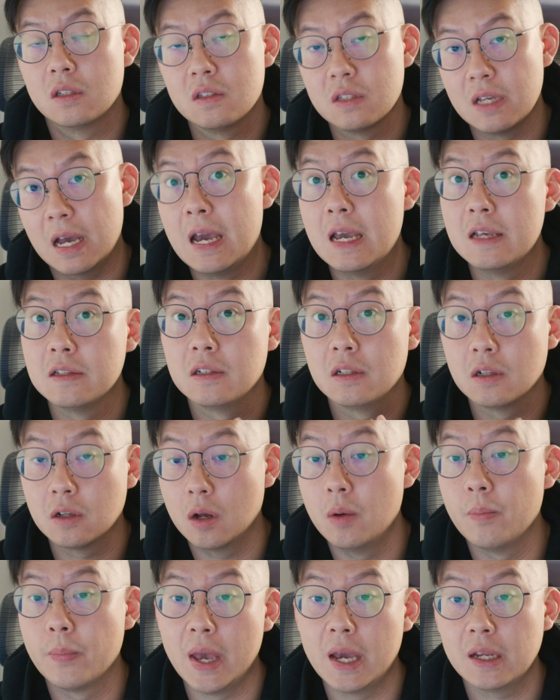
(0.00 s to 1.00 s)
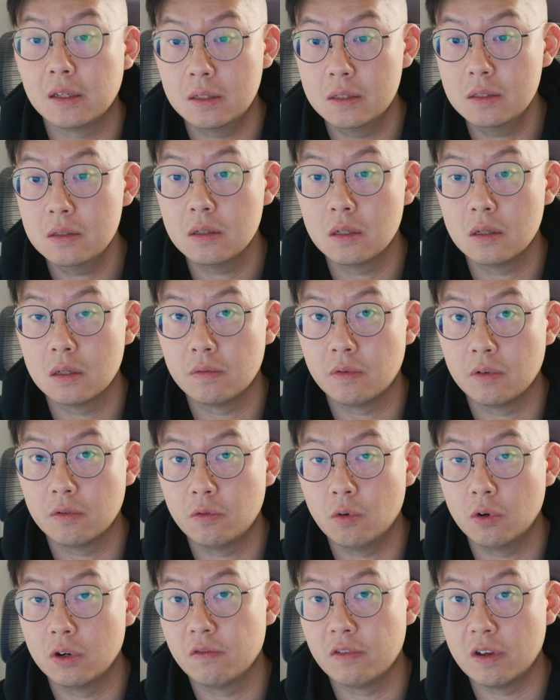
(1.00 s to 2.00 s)
The size and compactness of a
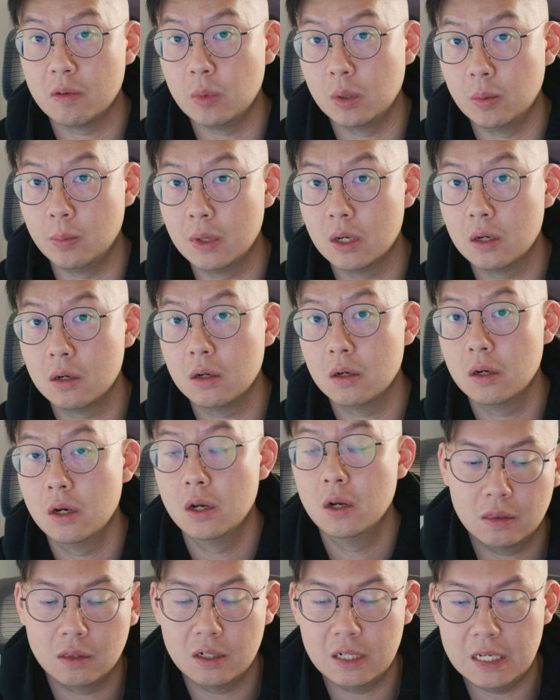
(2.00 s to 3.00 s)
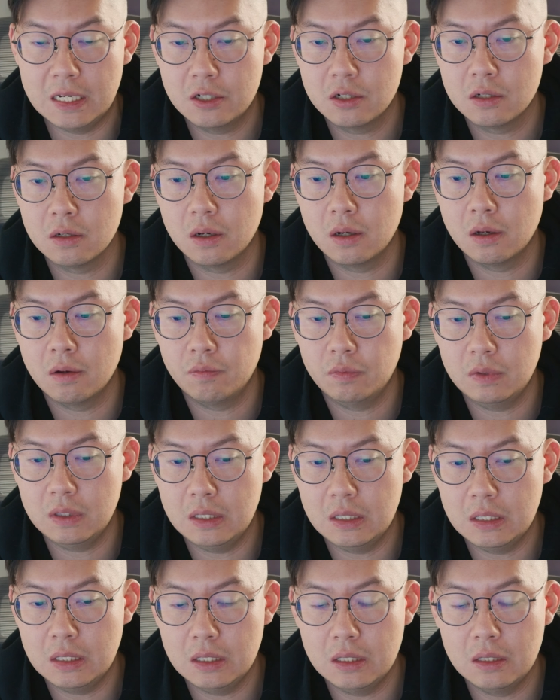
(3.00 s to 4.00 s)
45mm, the nature of
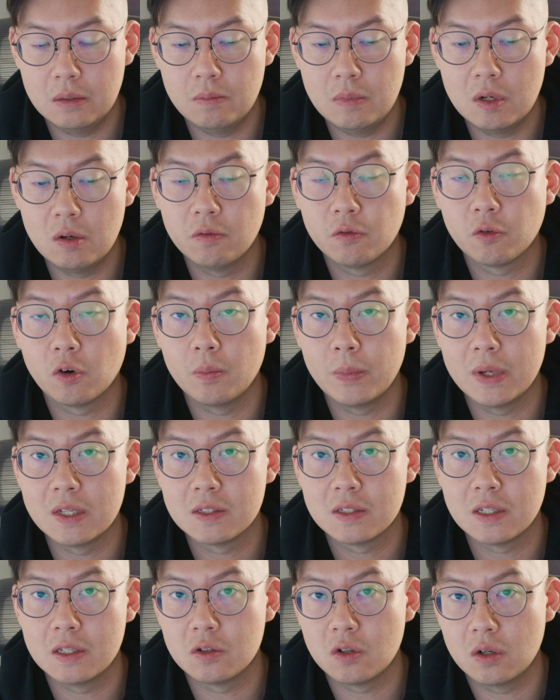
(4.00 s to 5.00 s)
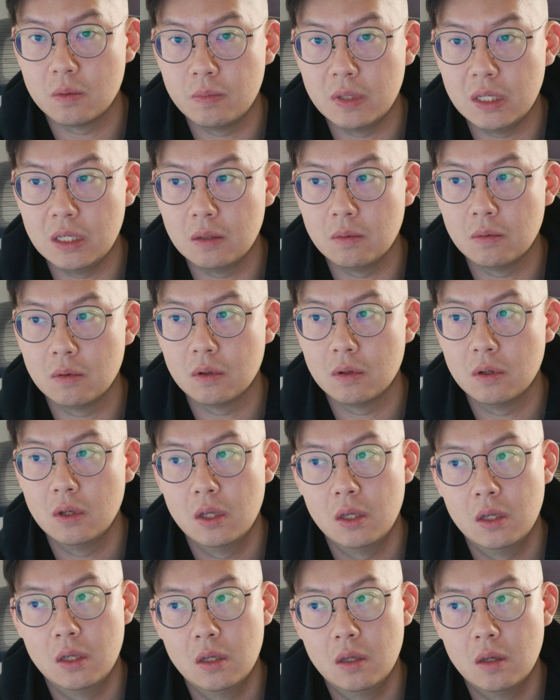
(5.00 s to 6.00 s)
the medium format sensor being
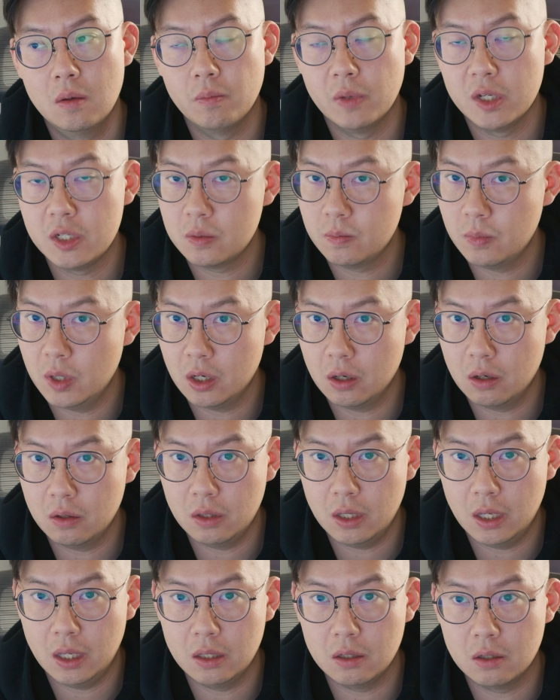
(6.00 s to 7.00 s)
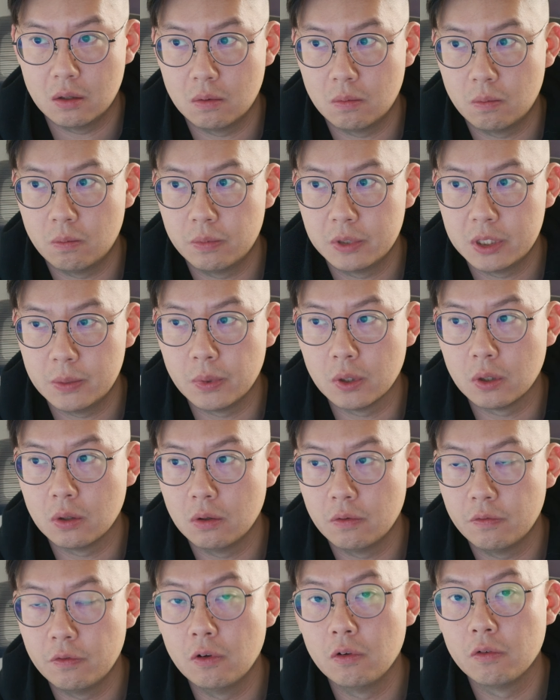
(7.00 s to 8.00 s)
much bigger than your
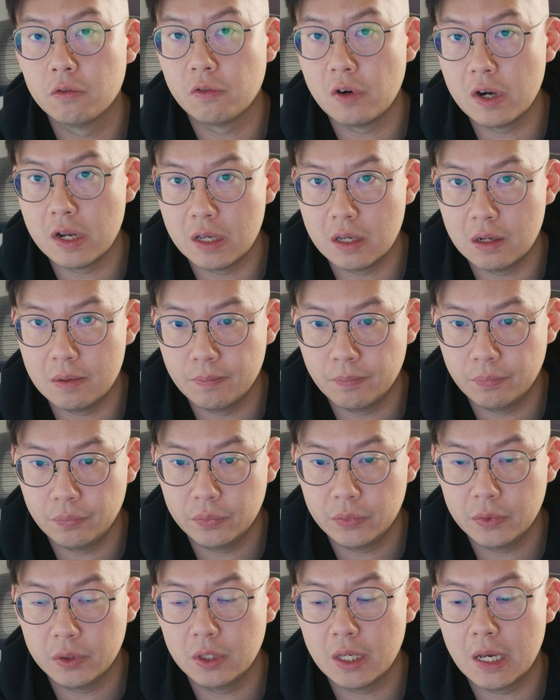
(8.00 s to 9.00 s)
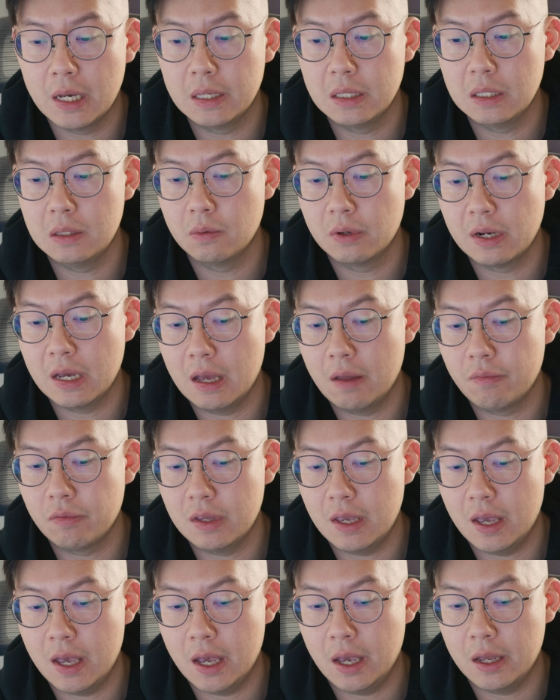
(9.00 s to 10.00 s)
typical full frame, you would have
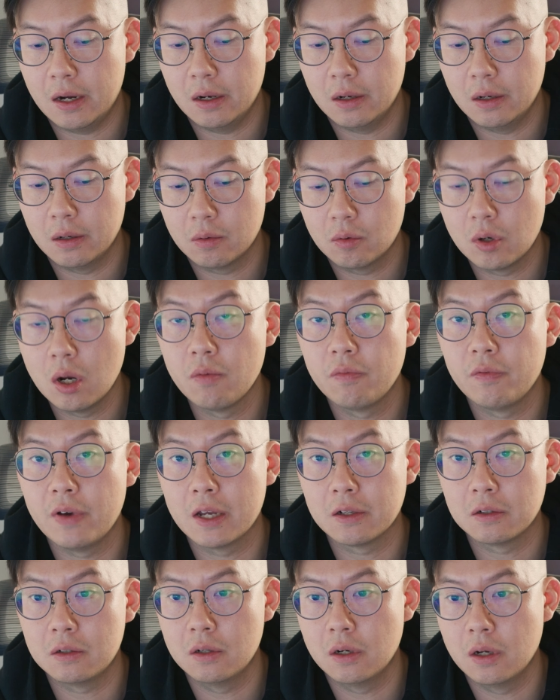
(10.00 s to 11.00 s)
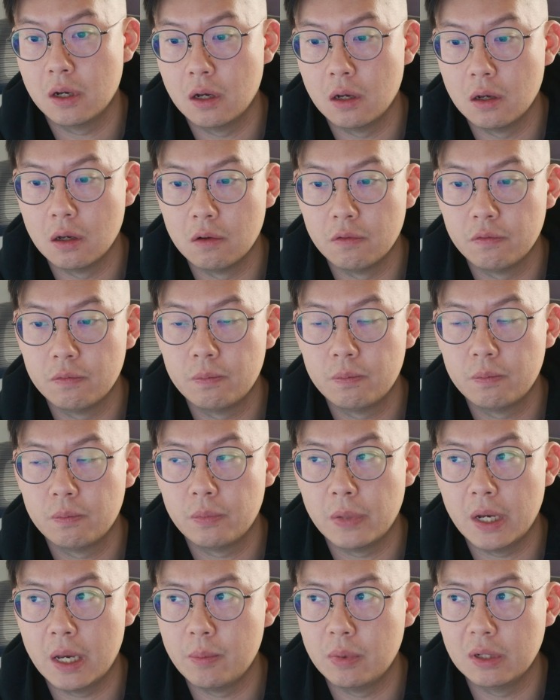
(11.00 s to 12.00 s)
to add a crop factor of,
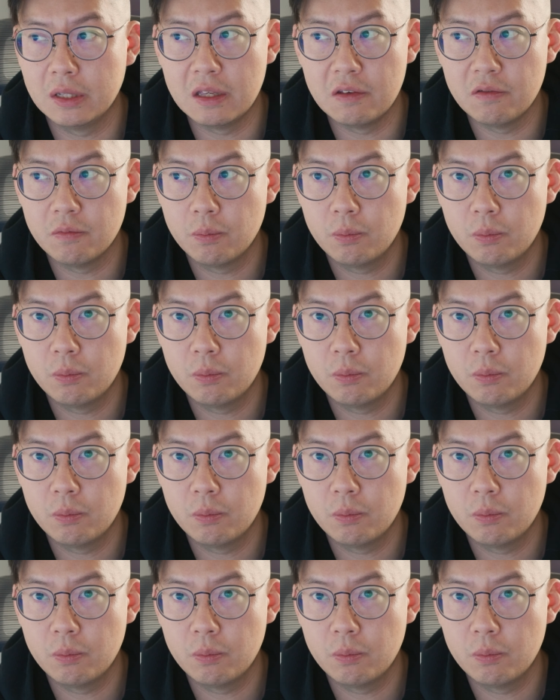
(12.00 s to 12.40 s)
I believe,